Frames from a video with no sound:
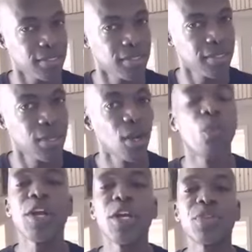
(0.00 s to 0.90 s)
what do
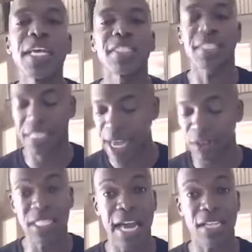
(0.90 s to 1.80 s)
you think sales
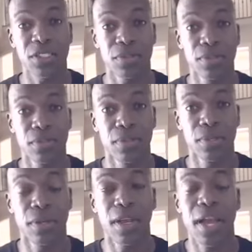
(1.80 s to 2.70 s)
tax do?
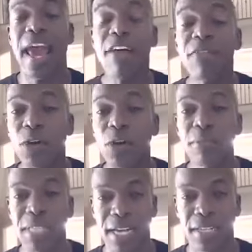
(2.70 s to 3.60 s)
Ad
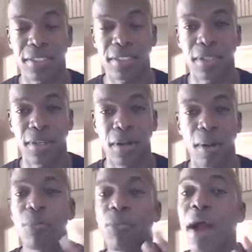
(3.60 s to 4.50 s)
valorem taxes,
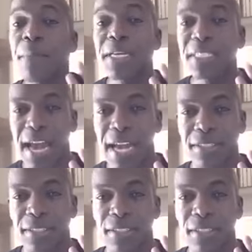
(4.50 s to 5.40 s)
property
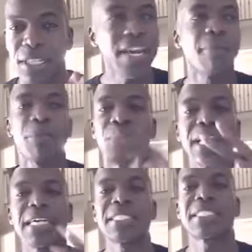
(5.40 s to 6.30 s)
taxes, then you got
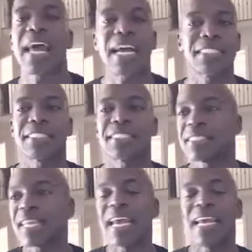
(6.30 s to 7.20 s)
bridge taxes,
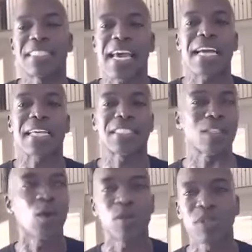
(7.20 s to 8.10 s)
state tax,
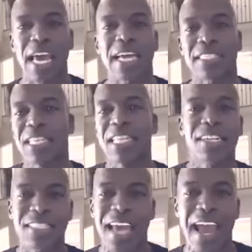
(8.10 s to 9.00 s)
local tax,
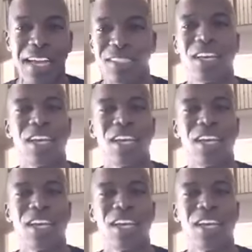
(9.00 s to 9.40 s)
liquor tax.